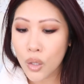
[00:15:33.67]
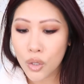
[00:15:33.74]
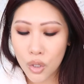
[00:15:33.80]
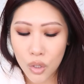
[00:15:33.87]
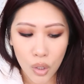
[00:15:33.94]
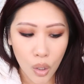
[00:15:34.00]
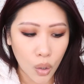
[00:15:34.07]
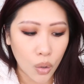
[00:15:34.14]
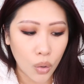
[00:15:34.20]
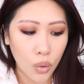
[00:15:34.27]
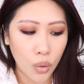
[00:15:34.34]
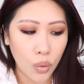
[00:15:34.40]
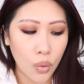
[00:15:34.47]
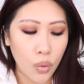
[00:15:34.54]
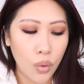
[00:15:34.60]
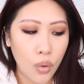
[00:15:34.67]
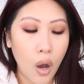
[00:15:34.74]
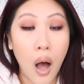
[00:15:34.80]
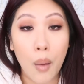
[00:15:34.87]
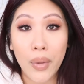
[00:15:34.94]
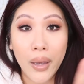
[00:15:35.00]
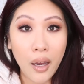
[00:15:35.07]
So
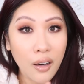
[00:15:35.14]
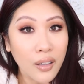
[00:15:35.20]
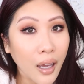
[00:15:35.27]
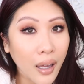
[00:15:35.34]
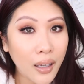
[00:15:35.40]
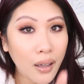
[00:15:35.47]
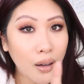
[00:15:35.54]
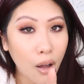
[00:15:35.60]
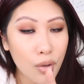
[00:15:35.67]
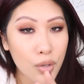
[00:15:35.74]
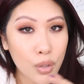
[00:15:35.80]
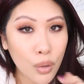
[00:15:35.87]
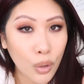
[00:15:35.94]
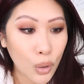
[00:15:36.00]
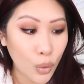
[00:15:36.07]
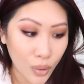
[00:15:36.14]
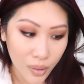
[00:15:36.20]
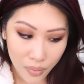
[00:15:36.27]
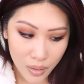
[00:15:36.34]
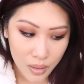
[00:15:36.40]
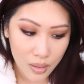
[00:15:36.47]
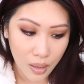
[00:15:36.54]
my hair dye also
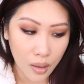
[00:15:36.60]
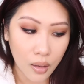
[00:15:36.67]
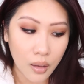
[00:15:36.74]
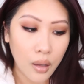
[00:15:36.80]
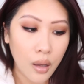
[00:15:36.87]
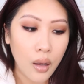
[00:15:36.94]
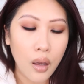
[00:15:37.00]
included in the sale.